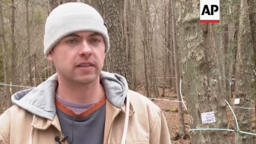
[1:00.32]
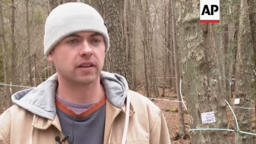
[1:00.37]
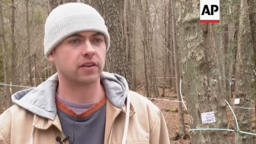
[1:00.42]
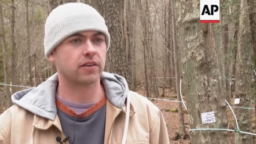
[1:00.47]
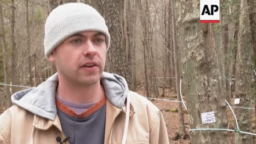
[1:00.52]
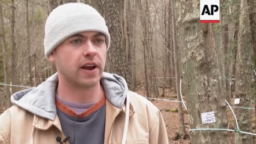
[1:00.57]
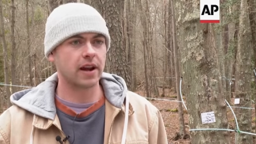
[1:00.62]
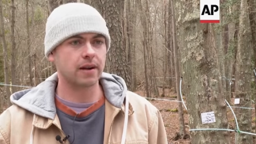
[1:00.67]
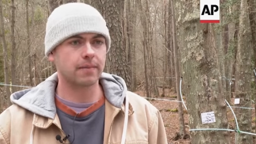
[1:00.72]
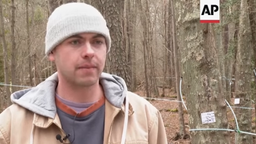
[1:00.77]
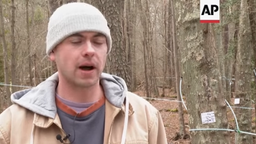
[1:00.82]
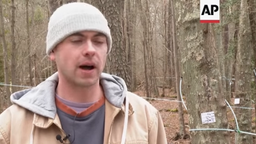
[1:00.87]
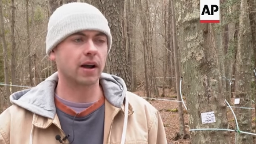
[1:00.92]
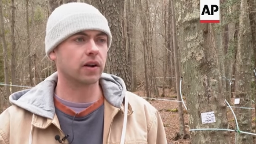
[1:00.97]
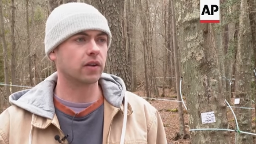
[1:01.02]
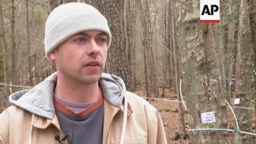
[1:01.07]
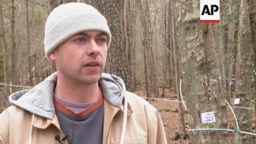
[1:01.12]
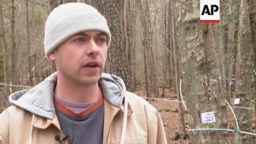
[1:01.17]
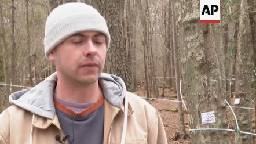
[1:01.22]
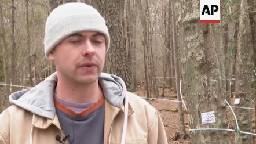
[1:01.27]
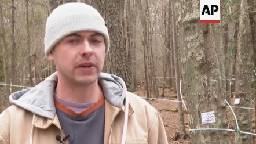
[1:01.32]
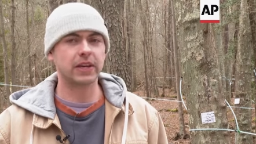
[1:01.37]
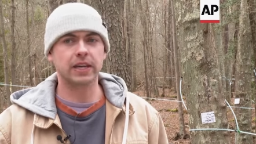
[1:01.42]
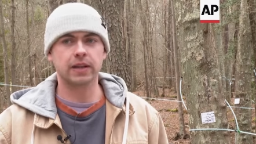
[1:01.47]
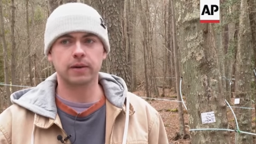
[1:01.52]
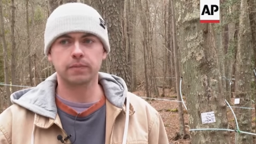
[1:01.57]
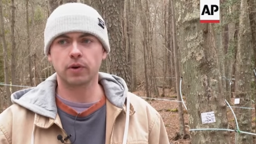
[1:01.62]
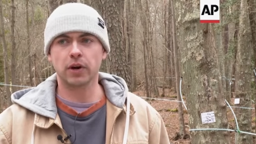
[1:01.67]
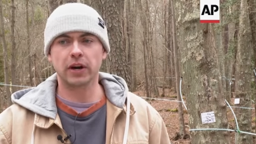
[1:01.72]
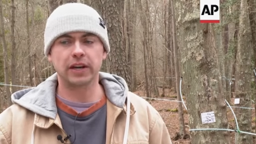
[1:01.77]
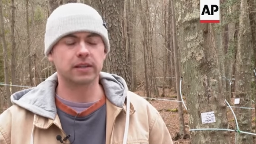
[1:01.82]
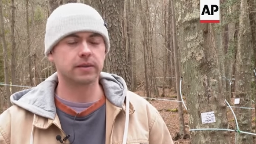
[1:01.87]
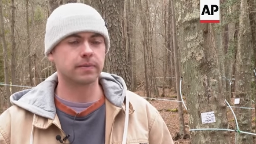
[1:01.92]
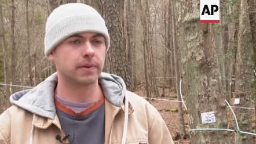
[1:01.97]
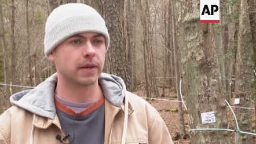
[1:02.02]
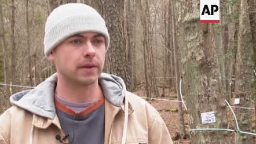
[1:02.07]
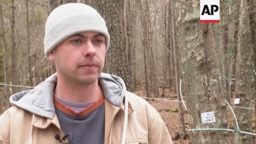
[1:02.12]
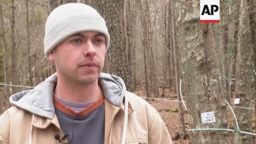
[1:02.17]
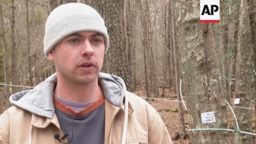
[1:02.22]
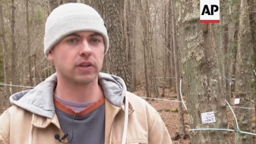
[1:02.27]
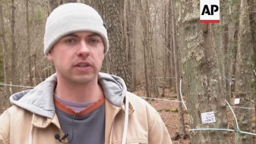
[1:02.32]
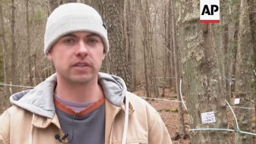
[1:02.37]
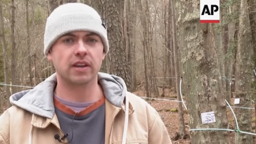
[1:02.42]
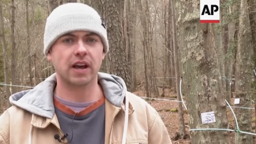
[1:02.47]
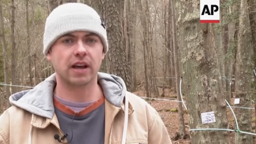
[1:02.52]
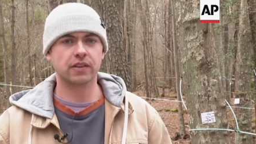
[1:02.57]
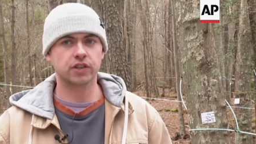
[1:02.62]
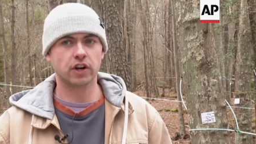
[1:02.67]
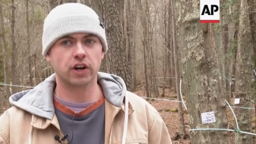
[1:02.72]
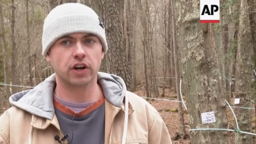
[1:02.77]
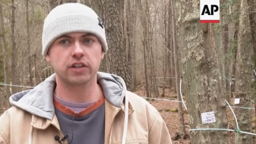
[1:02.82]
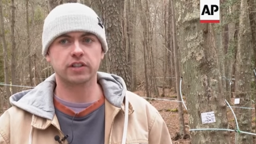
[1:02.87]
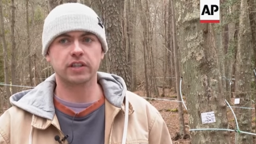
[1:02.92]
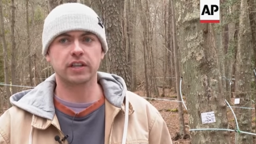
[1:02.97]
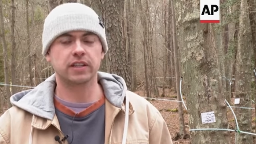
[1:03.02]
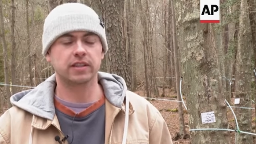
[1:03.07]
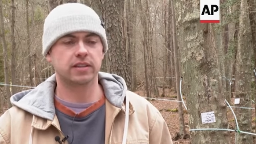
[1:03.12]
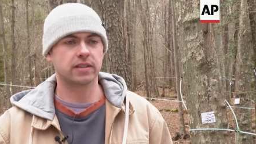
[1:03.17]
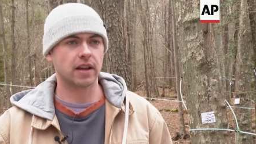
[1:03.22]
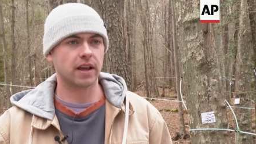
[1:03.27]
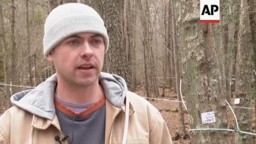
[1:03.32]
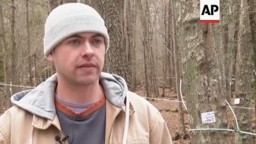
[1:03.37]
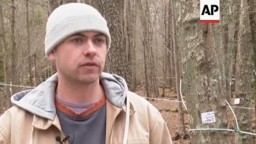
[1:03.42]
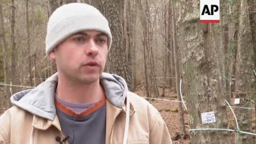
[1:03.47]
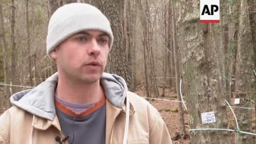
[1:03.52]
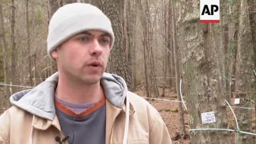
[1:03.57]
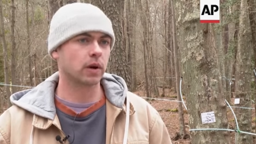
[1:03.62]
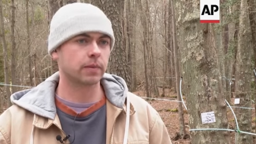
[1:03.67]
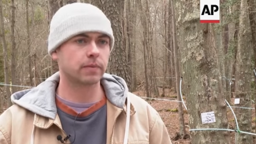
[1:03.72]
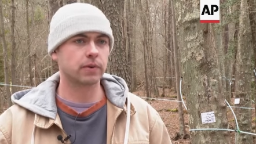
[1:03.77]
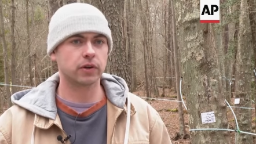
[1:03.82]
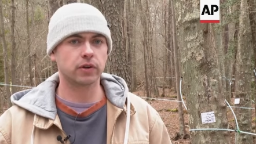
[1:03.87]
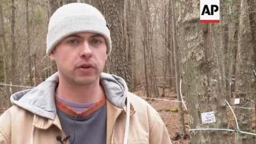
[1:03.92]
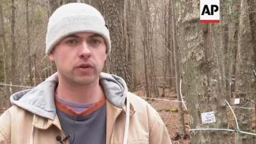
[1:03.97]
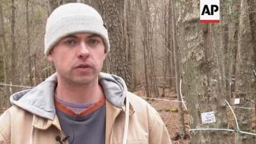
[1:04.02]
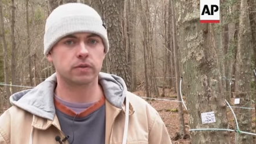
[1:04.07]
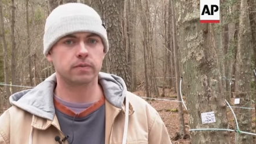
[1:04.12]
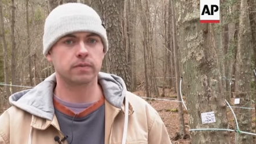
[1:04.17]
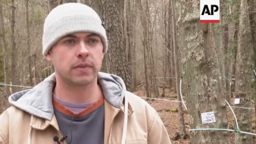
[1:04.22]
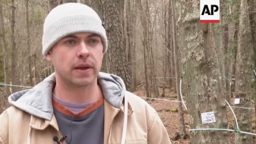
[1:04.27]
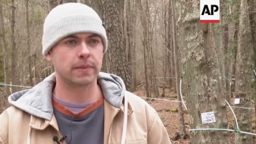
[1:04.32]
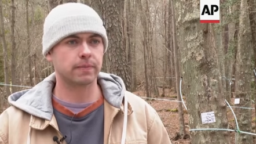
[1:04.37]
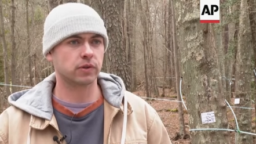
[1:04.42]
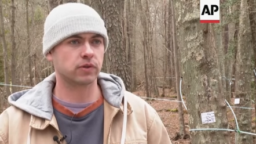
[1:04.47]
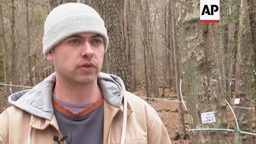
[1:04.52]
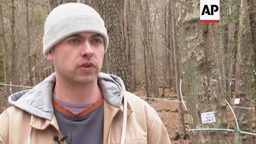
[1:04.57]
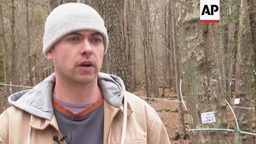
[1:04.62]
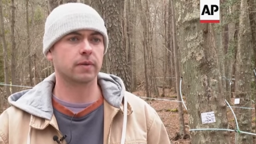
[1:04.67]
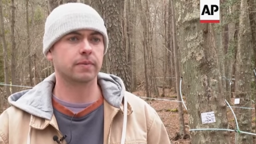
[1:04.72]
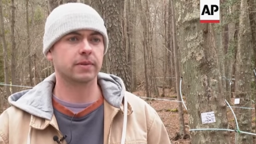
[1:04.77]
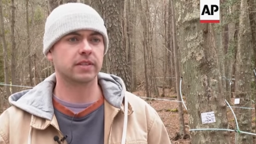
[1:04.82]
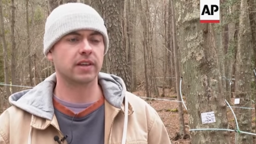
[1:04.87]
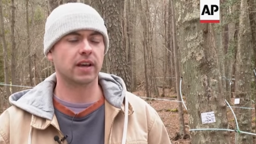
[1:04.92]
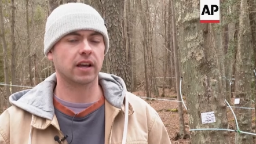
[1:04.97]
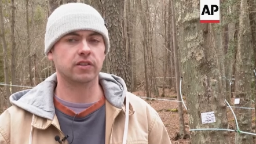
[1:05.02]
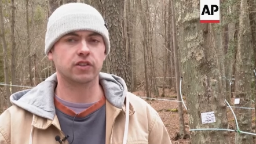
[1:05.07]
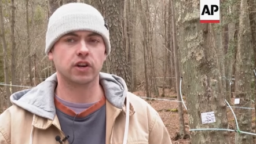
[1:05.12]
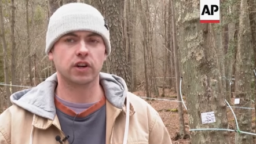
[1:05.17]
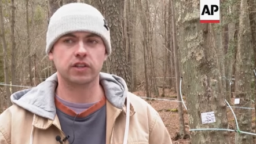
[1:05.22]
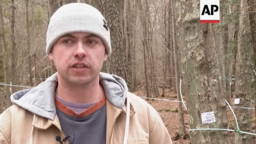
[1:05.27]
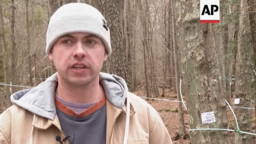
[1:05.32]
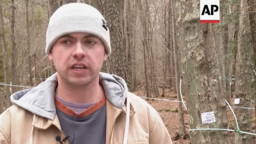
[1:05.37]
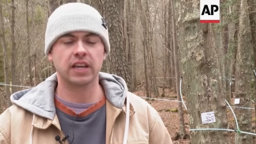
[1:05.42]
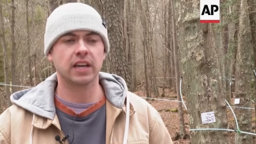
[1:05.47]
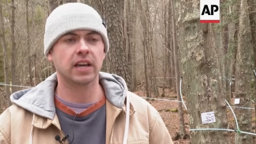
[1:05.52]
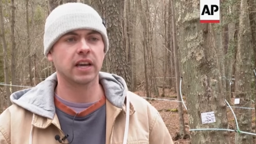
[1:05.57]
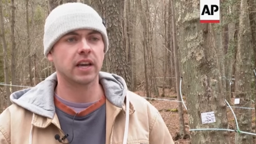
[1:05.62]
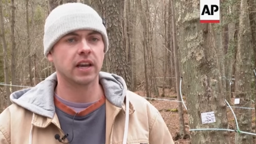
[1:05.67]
to create a model that we can bring to people in South Jersey and say, if you want to produce maple syrup in South Jersey,